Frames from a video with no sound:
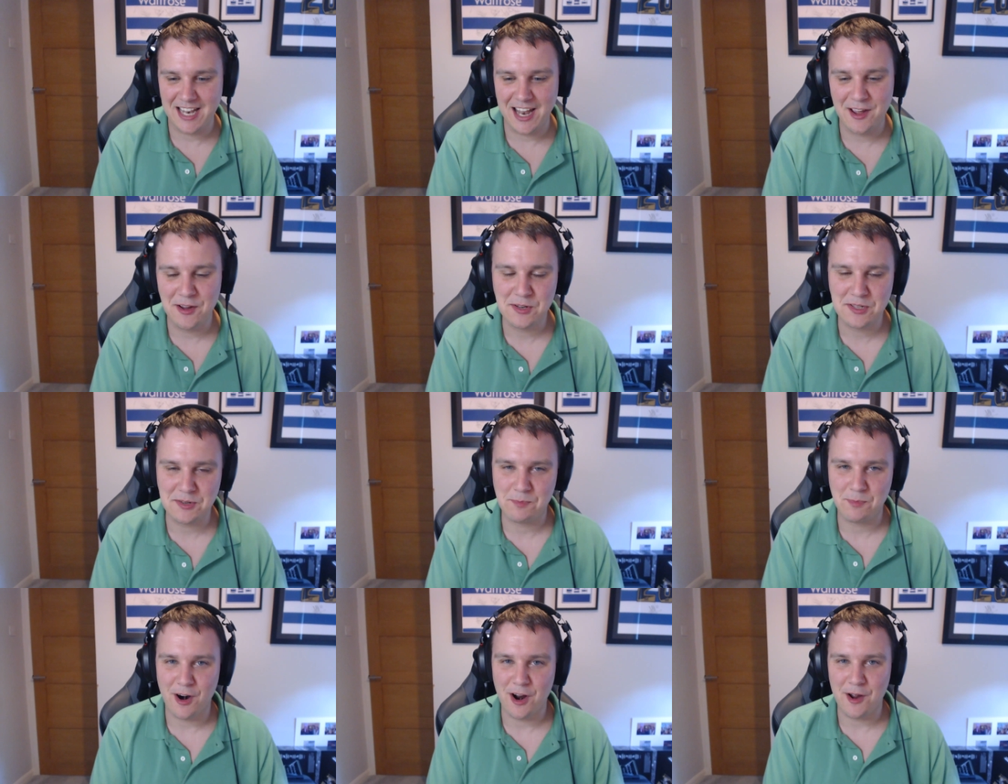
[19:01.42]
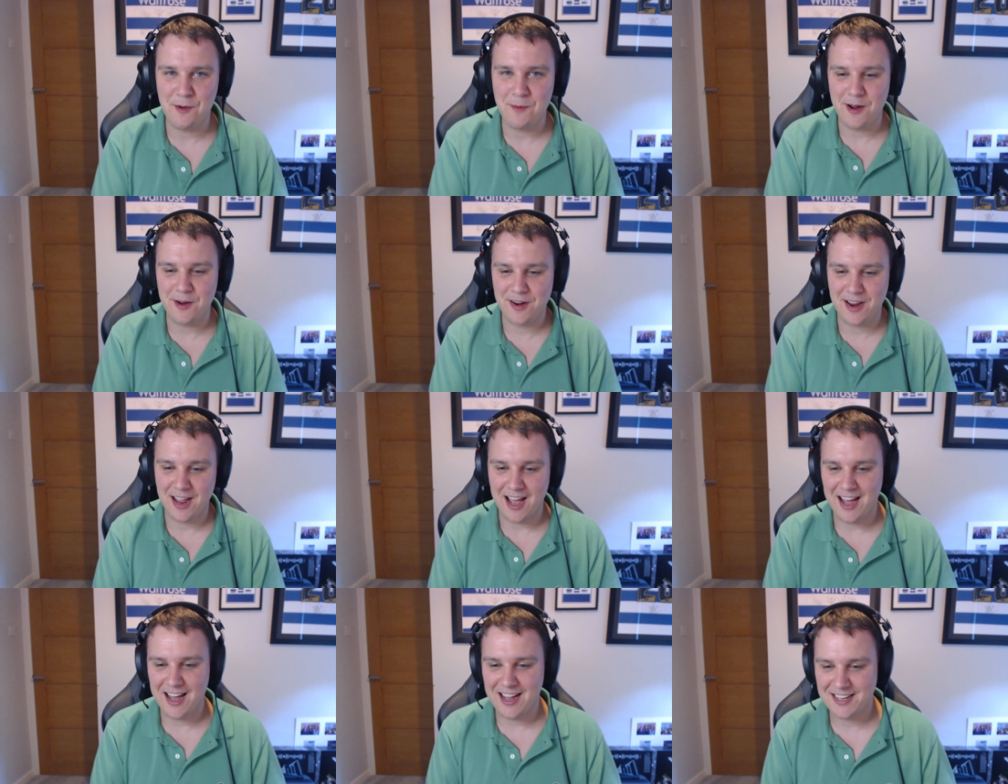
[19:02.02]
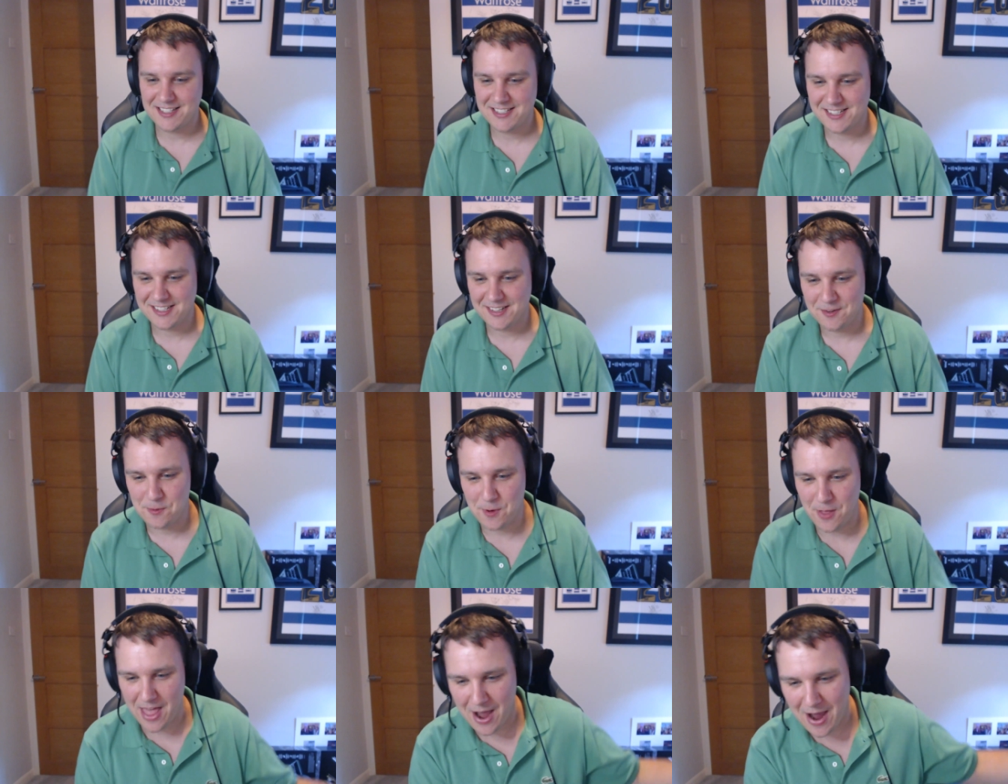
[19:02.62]
loads of promo cards
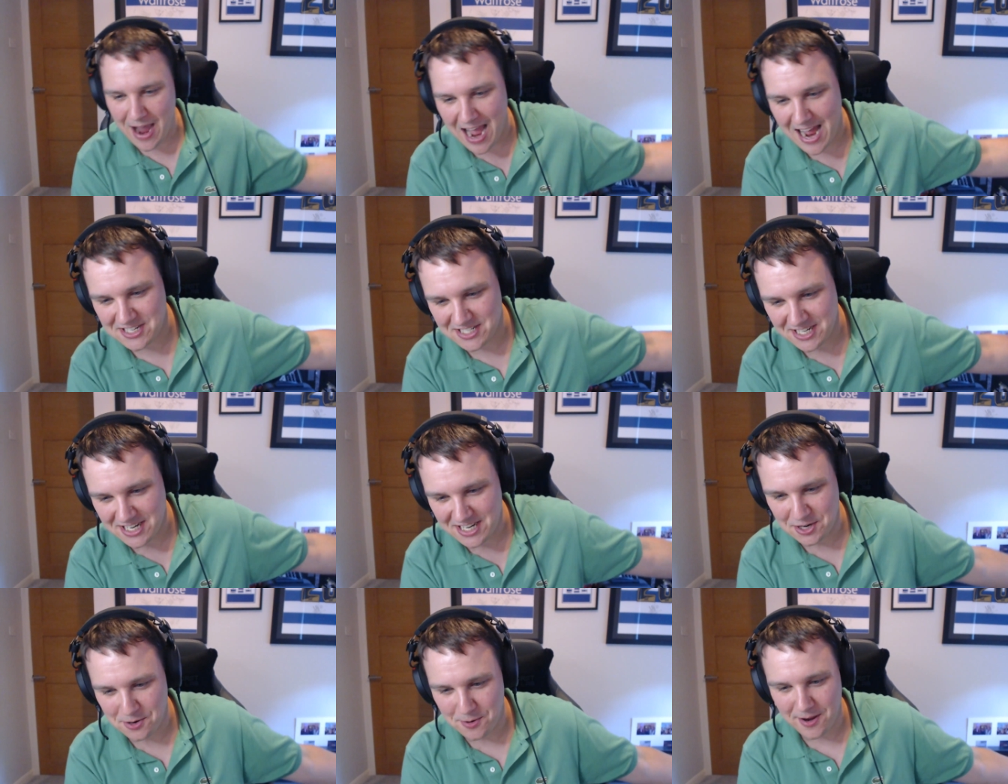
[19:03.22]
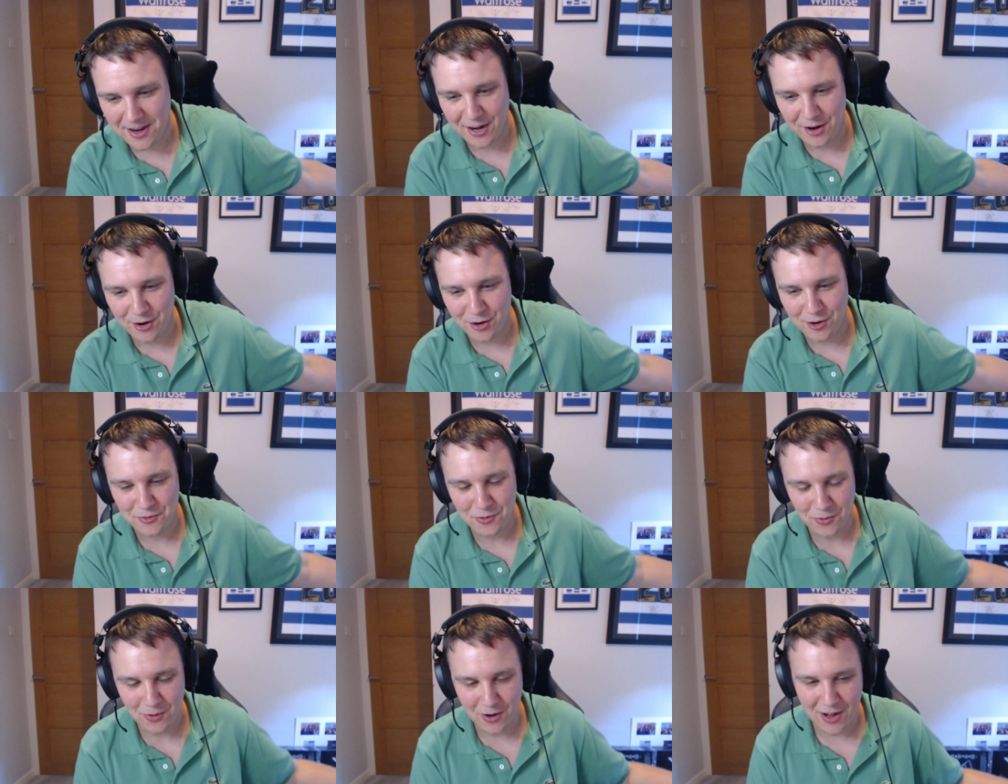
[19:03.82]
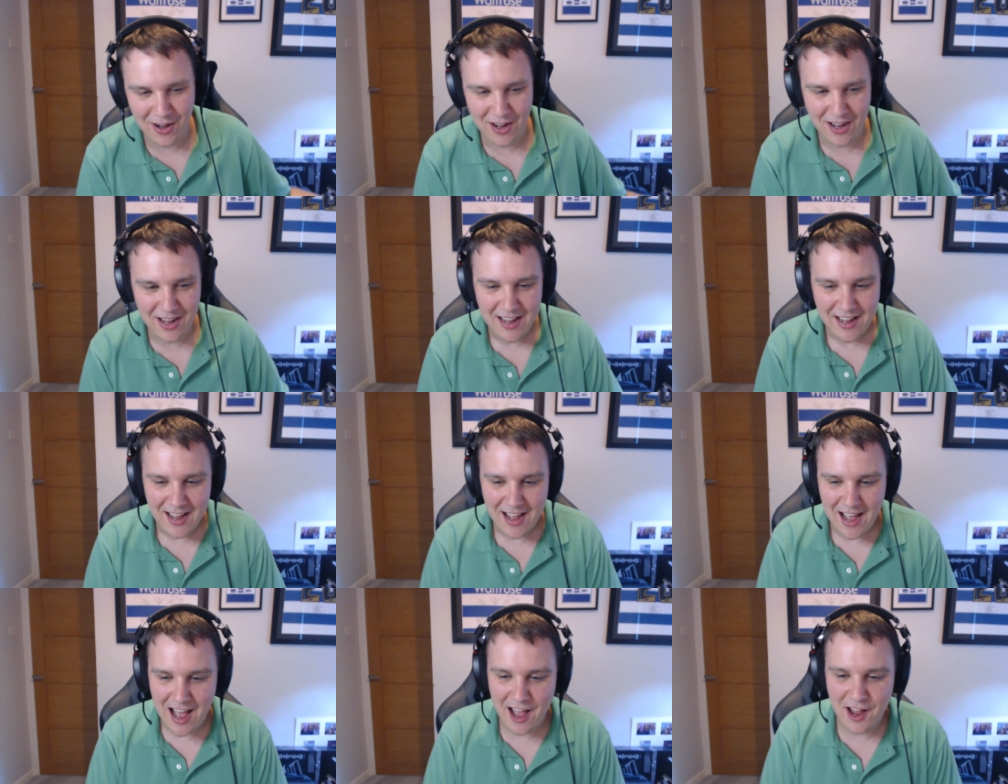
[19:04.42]
without actually doing an awful lot.
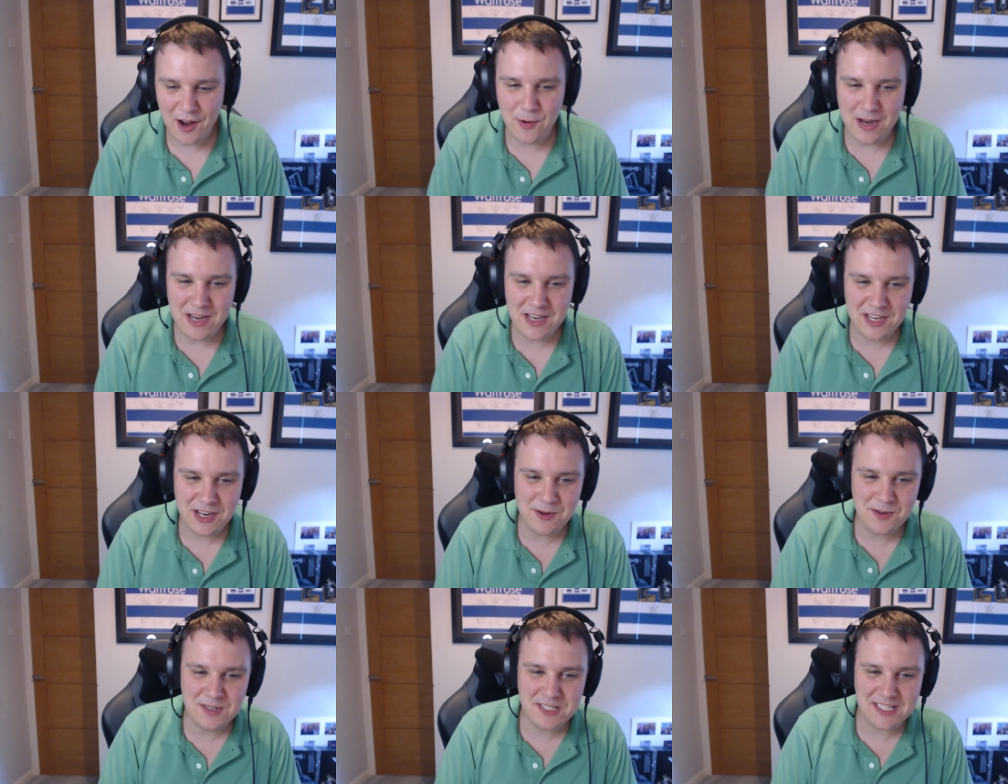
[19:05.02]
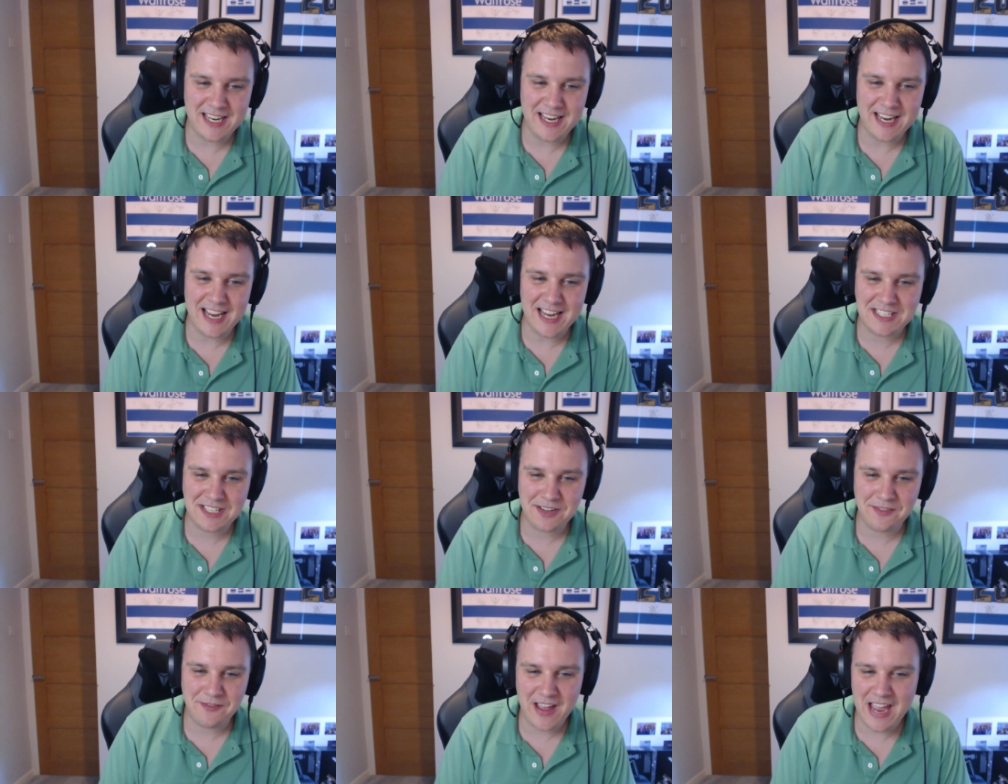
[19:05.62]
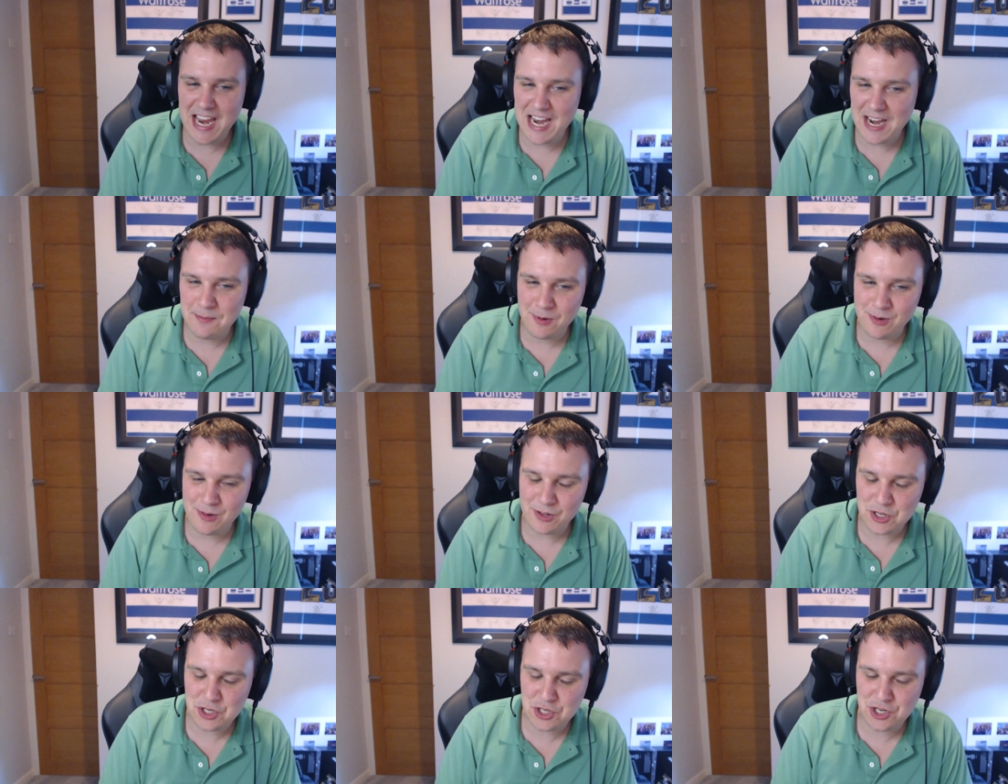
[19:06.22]
Guendouzi is
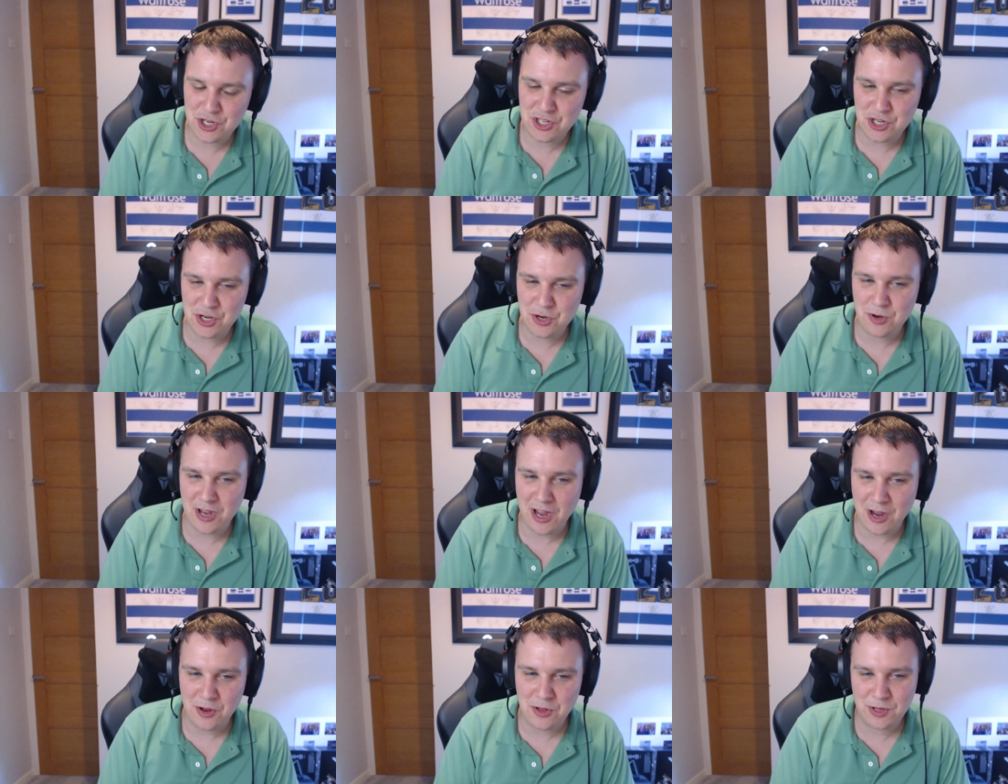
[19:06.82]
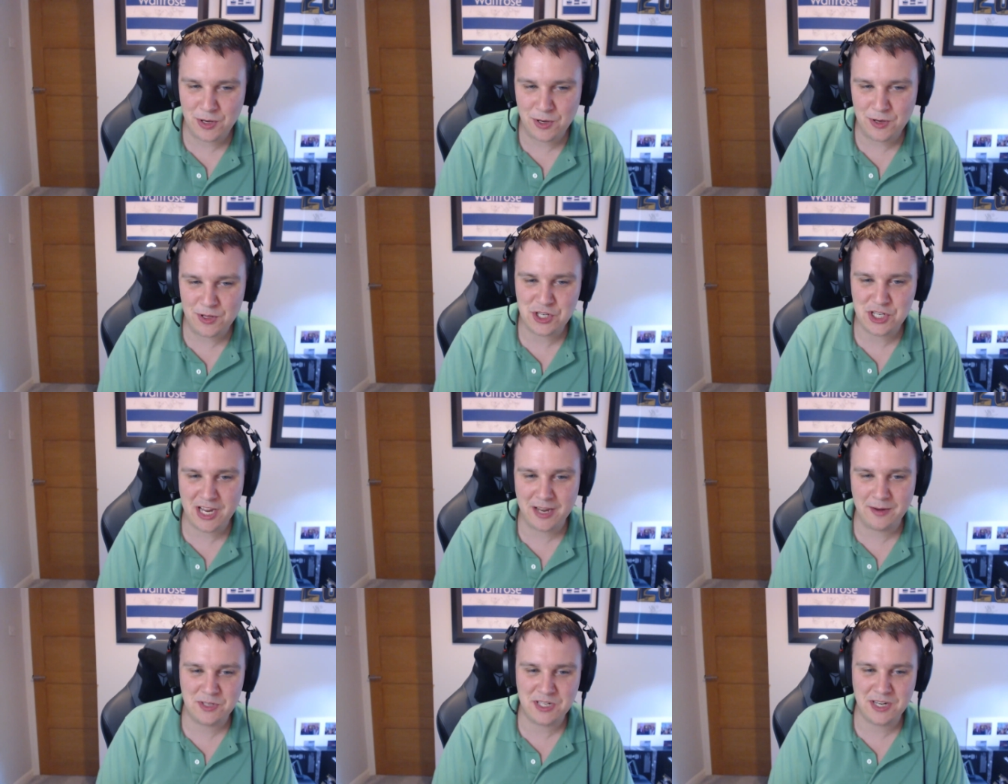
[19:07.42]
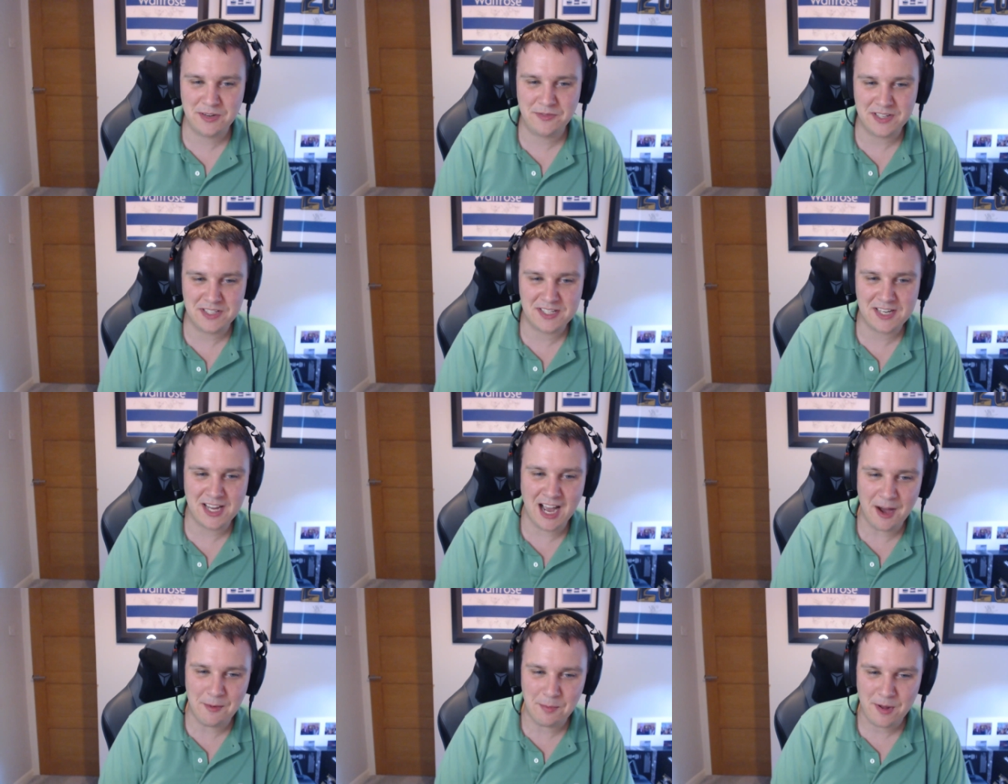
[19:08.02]
available should you go through the Shapeshifters
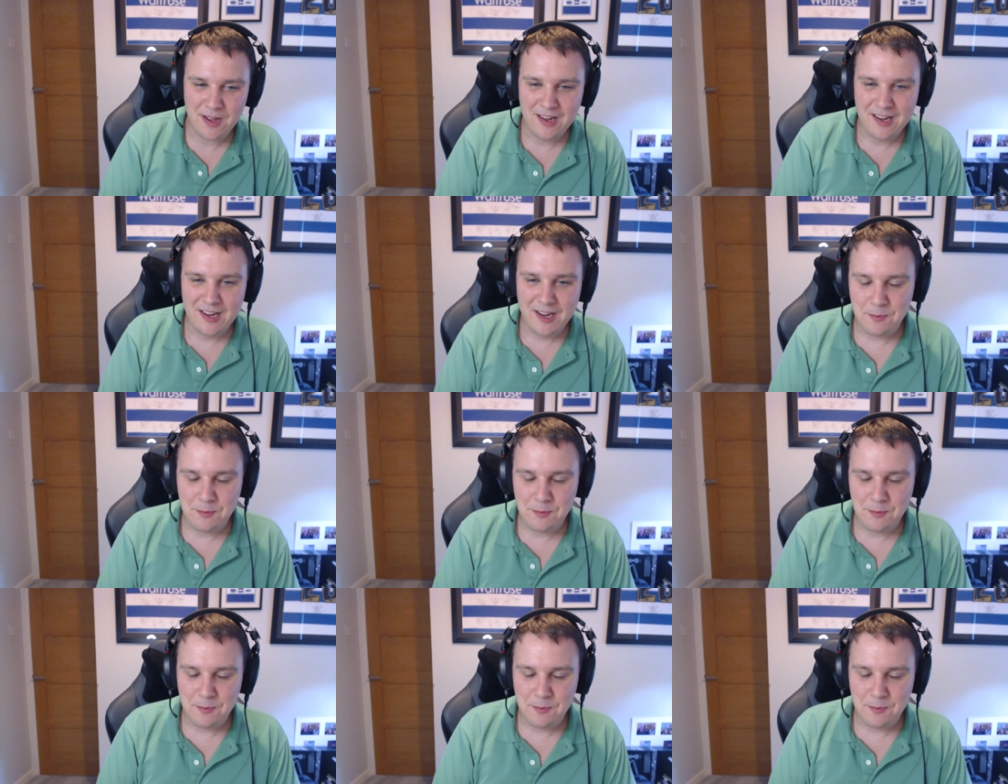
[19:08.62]
Cup.